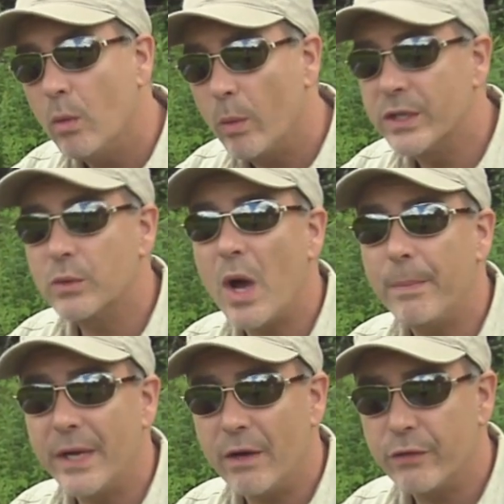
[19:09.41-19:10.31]
When we
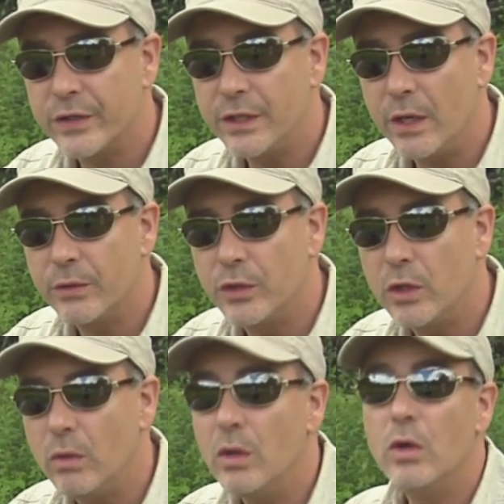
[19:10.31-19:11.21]
swap it out for C O
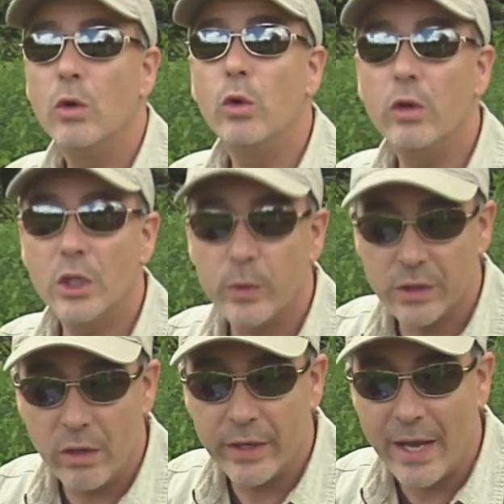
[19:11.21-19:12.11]
two, who knows
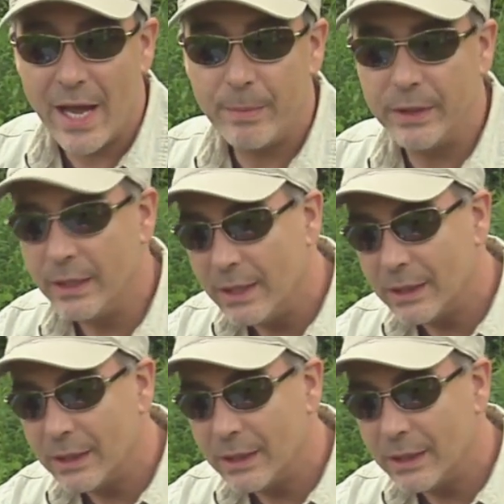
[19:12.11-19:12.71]
what's going to happen.